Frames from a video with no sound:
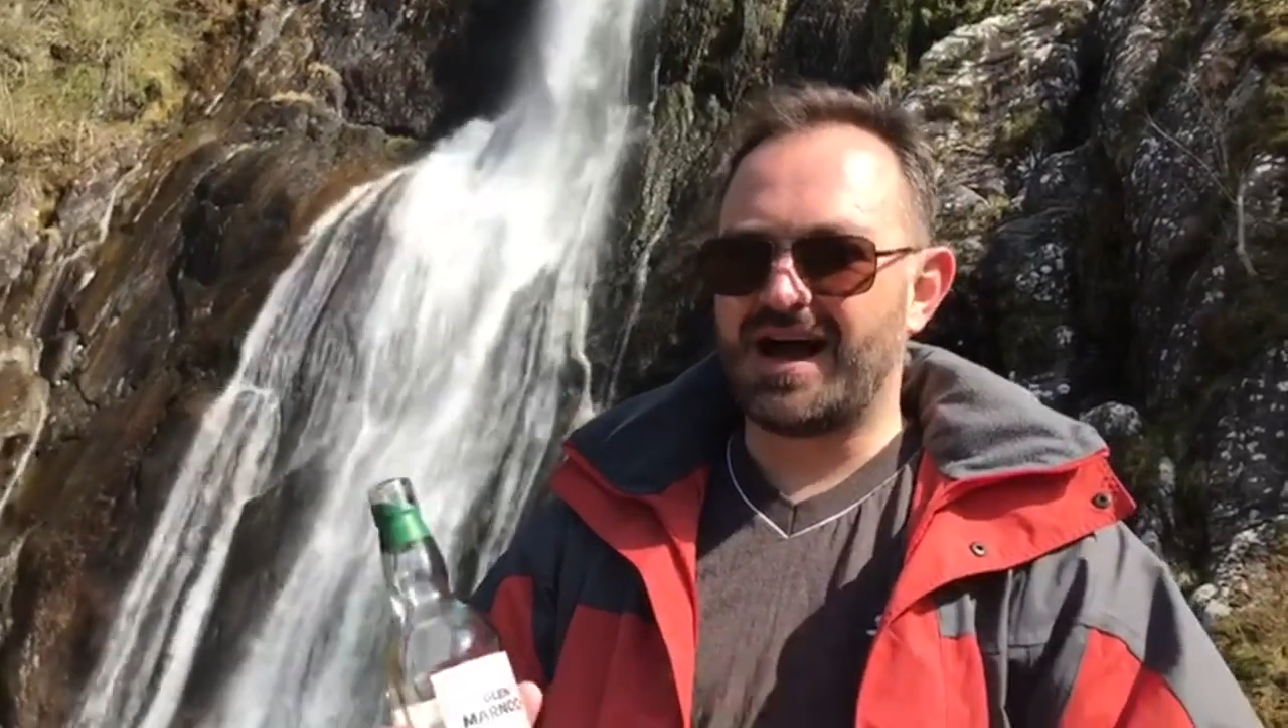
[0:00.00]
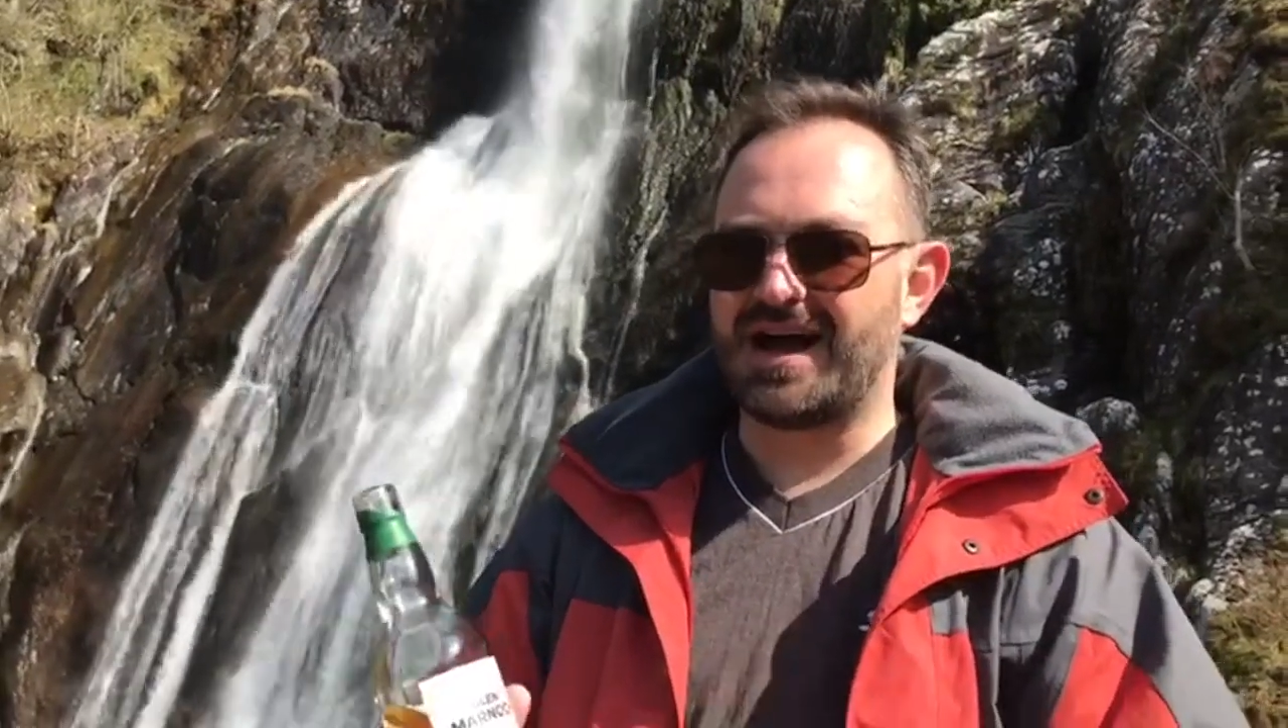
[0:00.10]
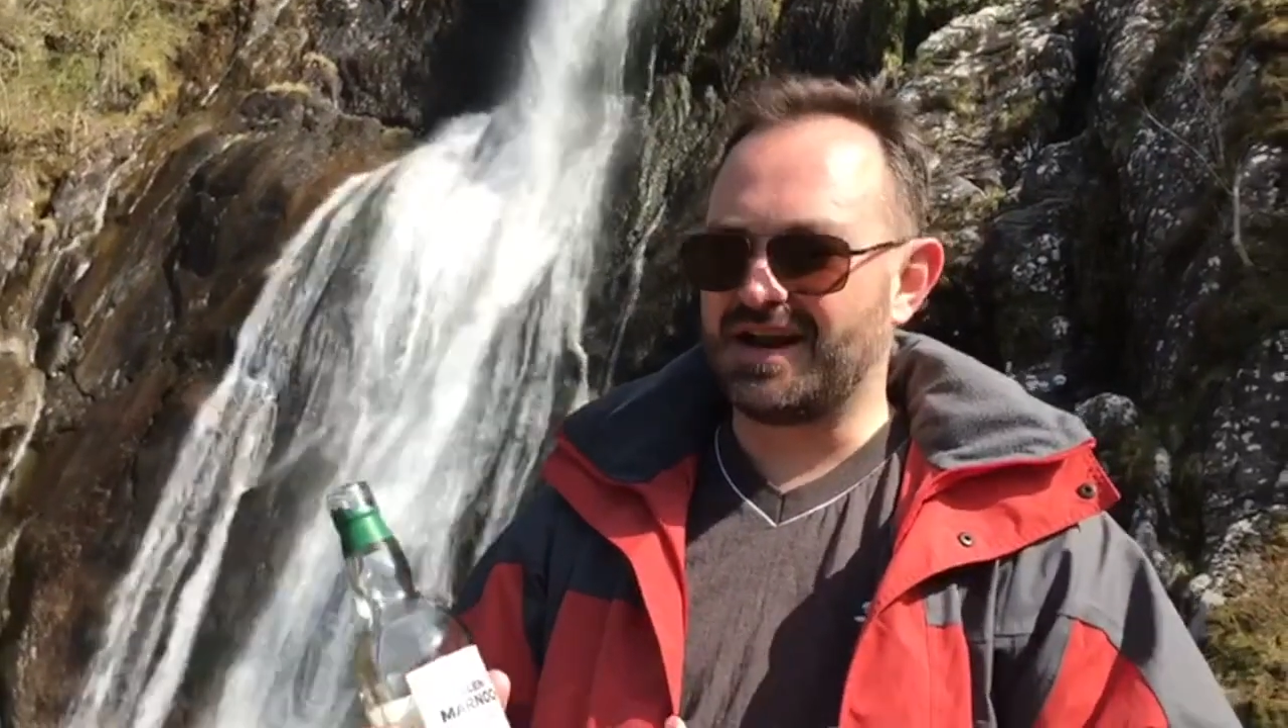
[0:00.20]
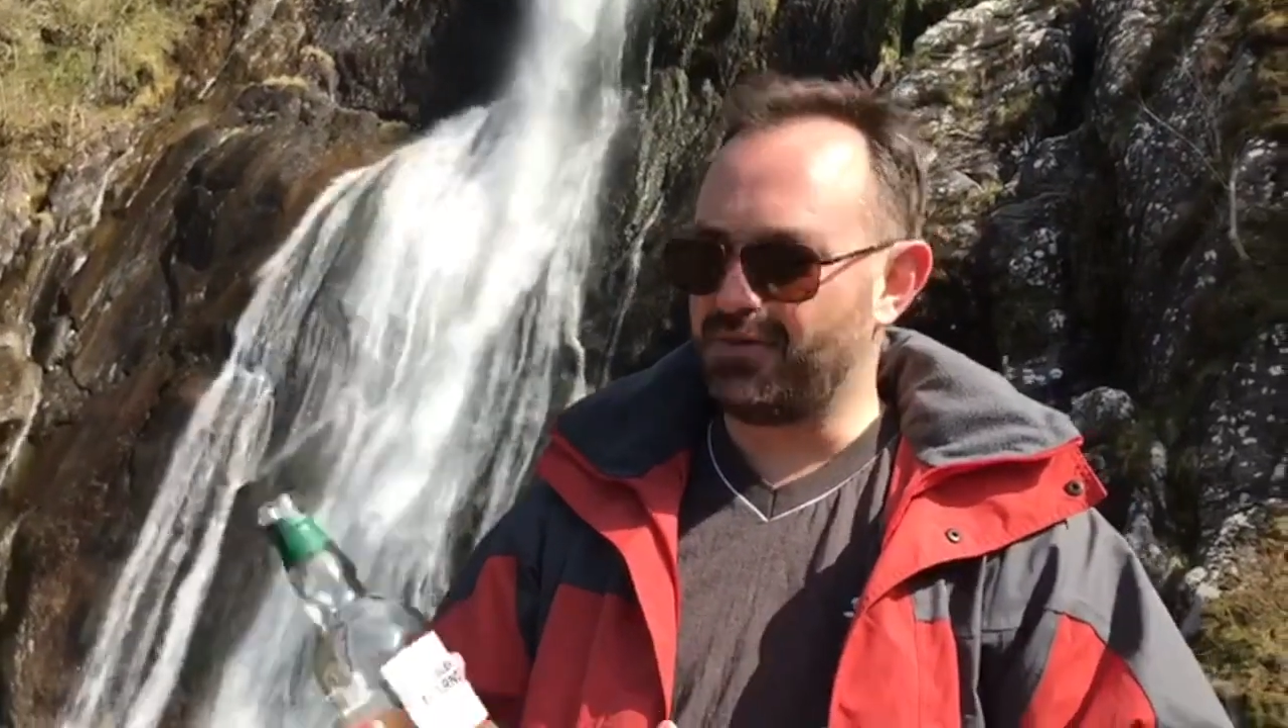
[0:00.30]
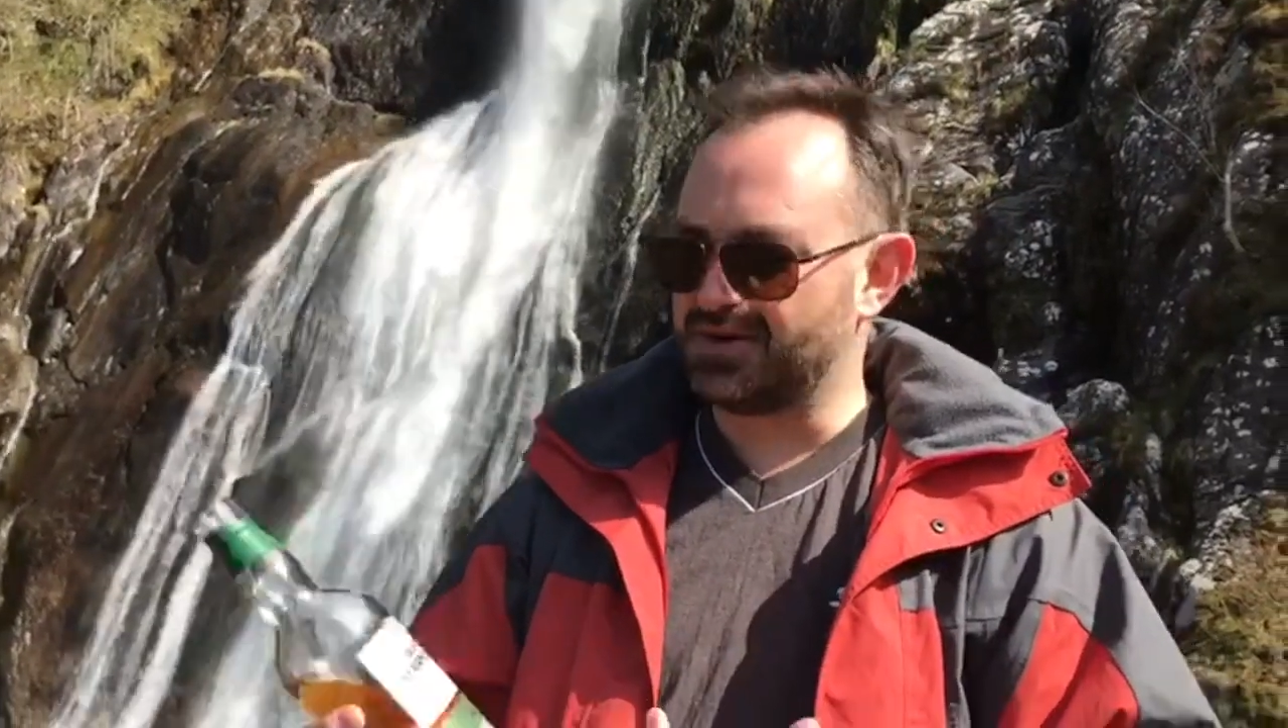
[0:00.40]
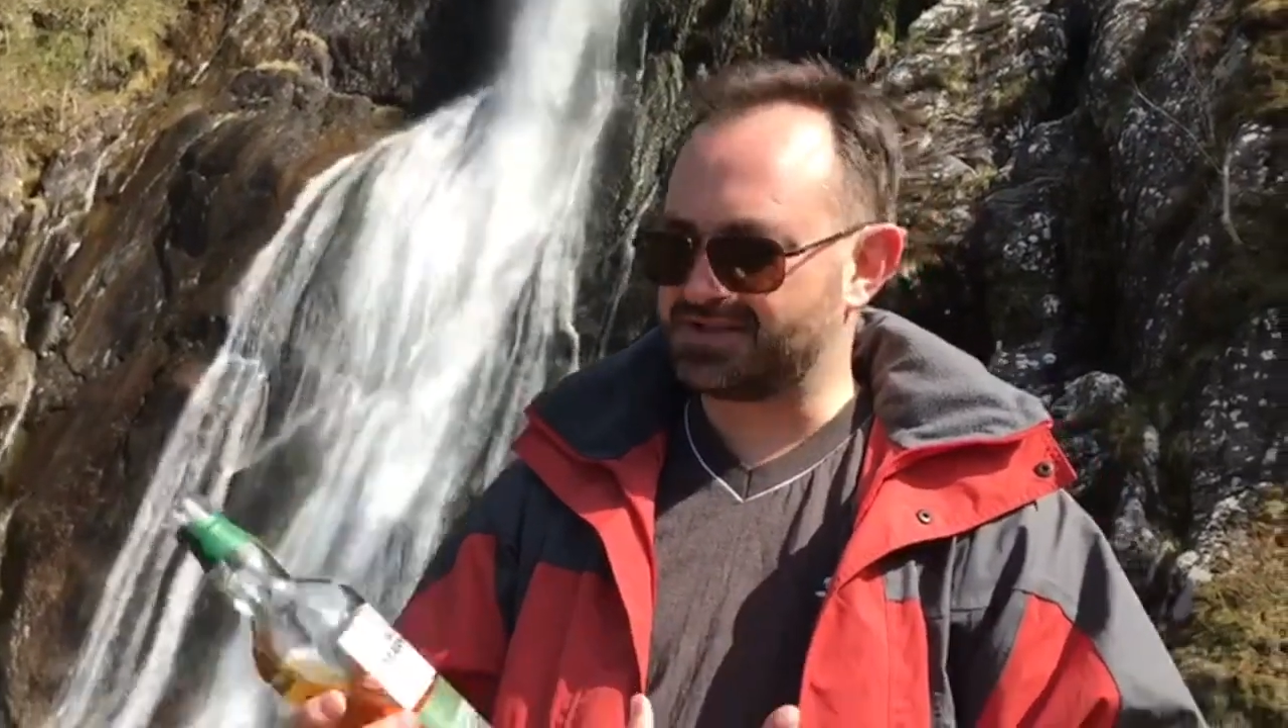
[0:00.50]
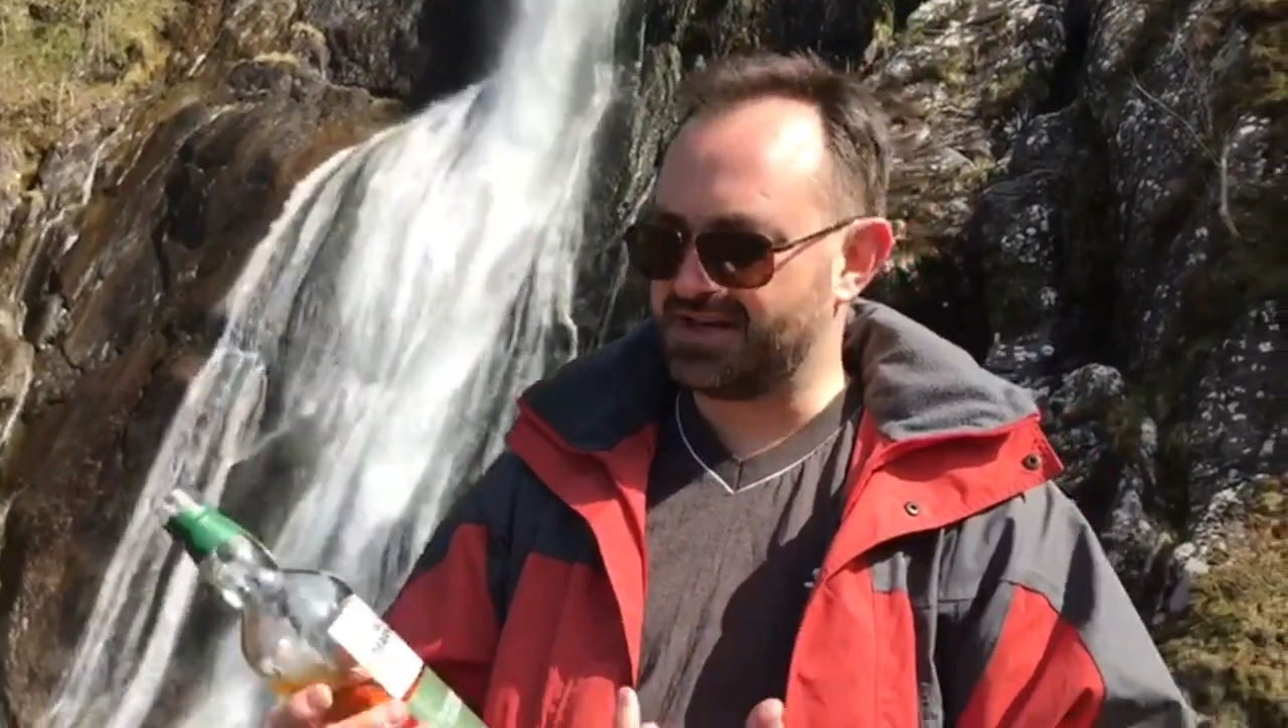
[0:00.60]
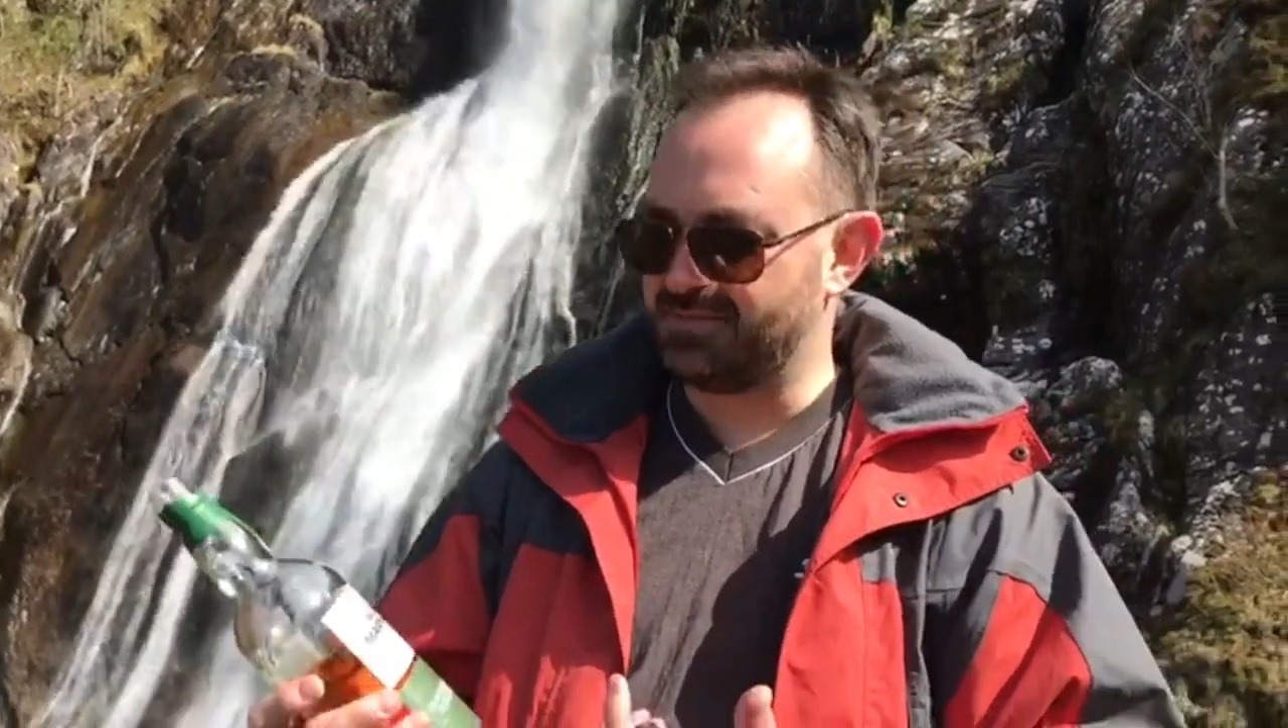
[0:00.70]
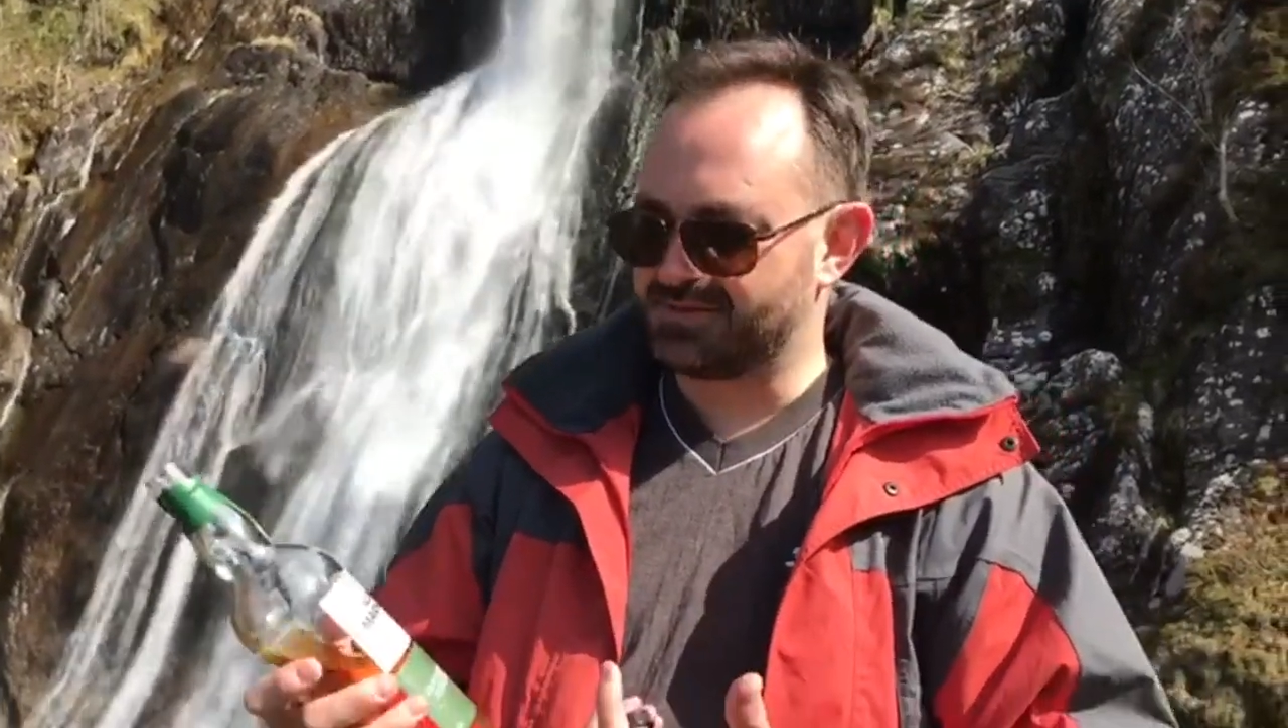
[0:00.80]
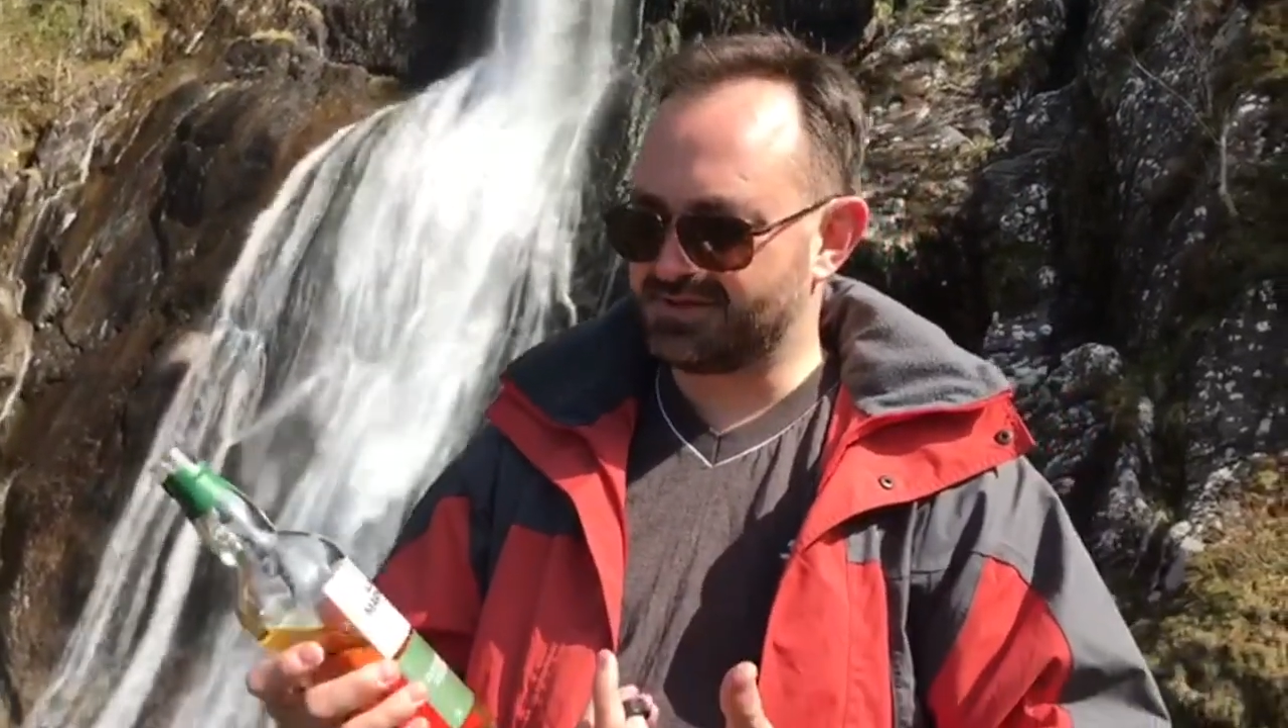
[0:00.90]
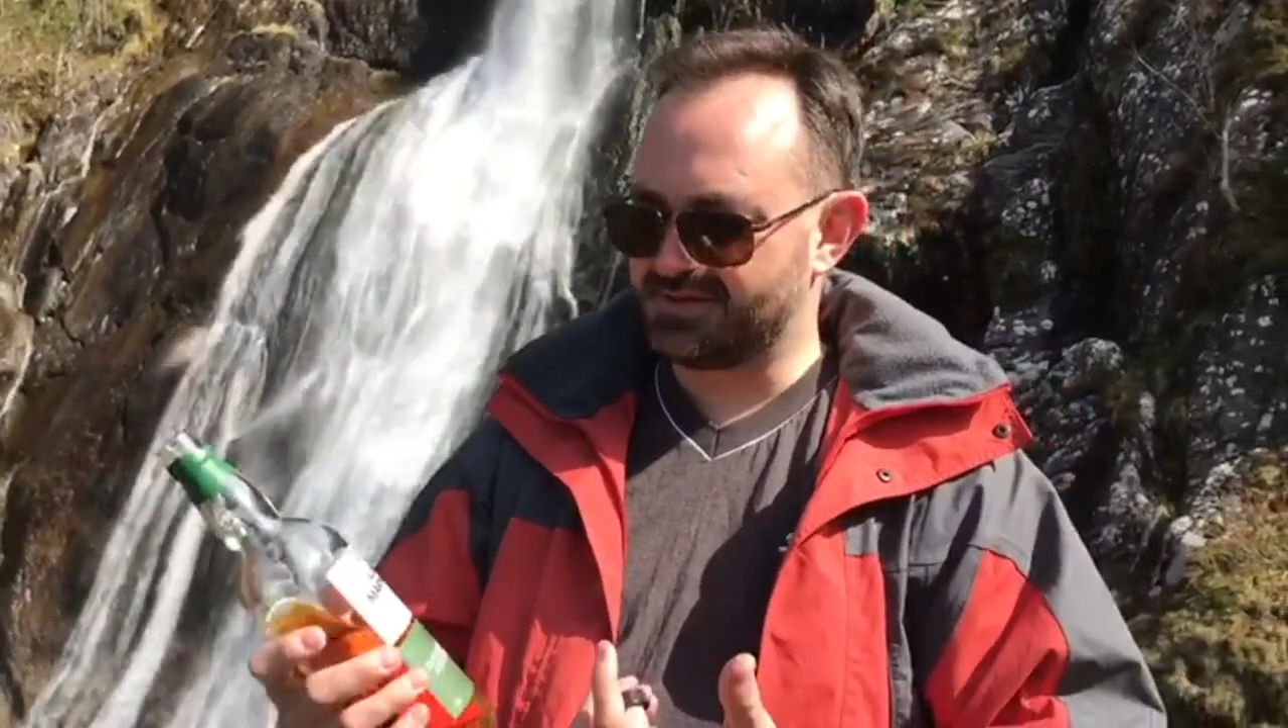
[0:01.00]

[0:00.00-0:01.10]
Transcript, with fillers: Islay whiskies,